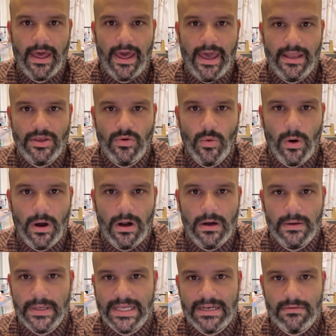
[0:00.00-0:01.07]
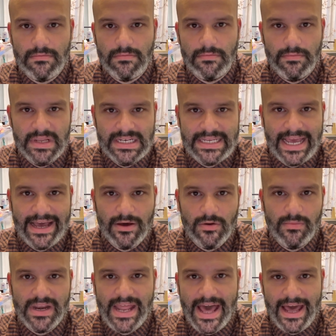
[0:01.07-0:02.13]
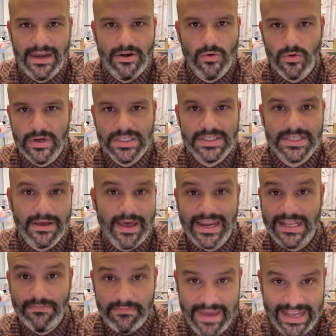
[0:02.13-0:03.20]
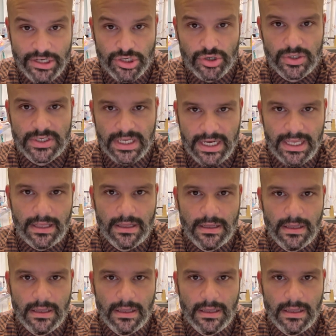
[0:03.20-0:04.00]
and you are in Midtown Manhattan or in any major city,